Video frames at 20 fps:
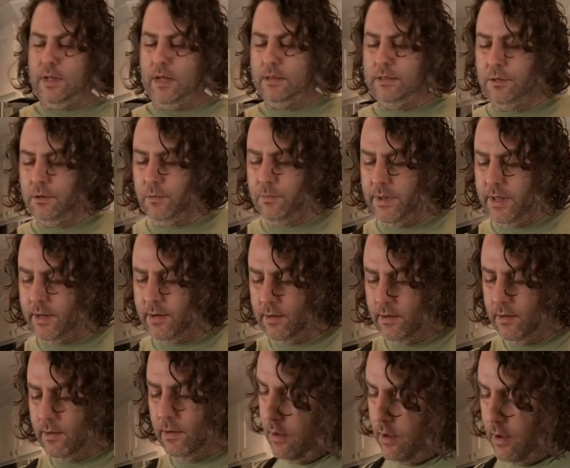a little bit.
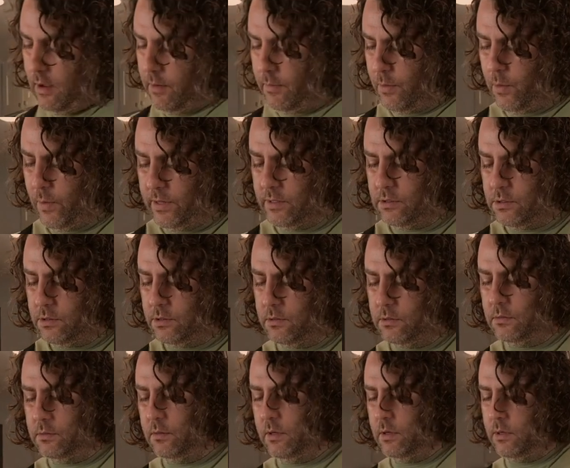I'm going
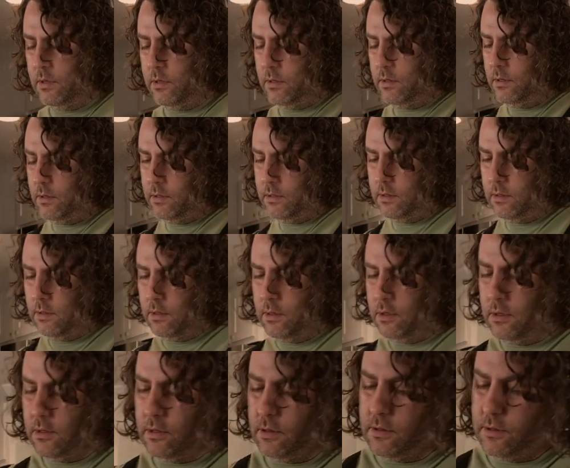to
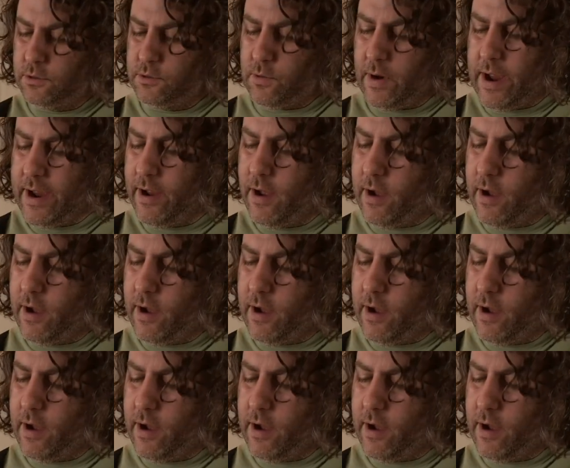dry